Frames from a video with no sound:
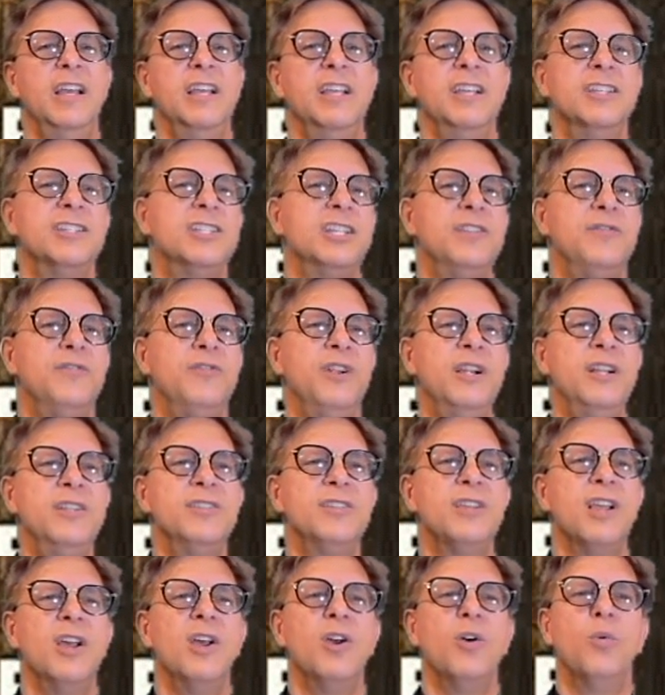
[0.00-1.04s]
You see,
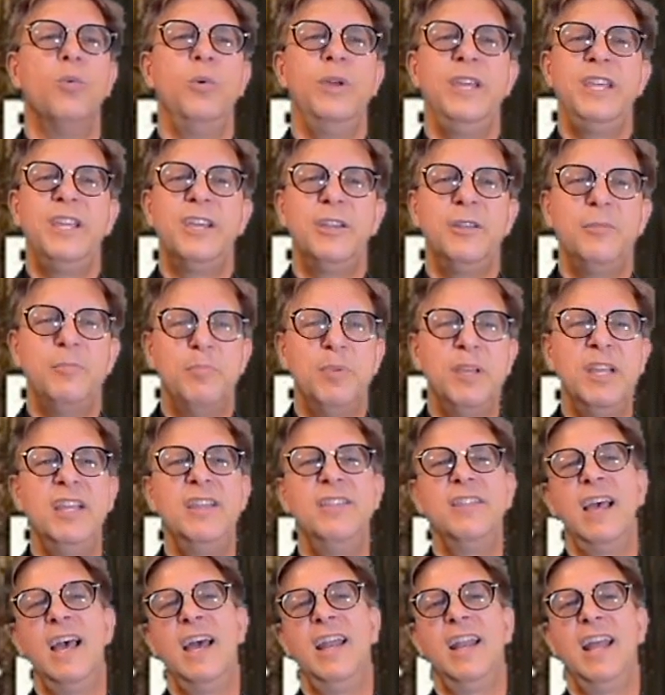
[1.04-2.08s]
friends, we could be
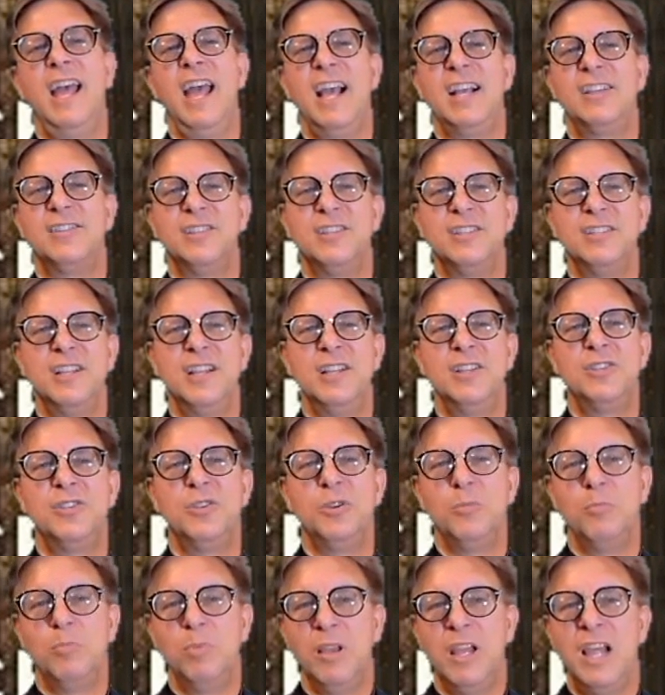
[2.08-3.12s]
that
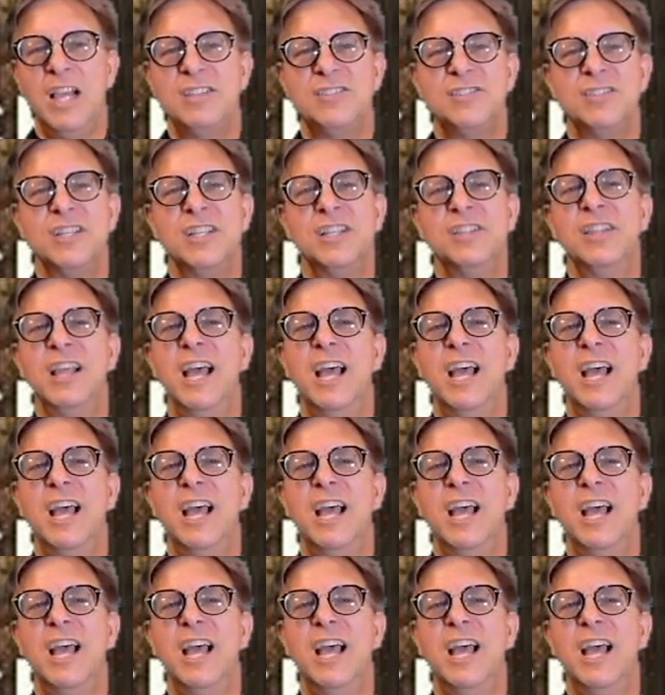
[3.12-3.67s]
accidental blessing,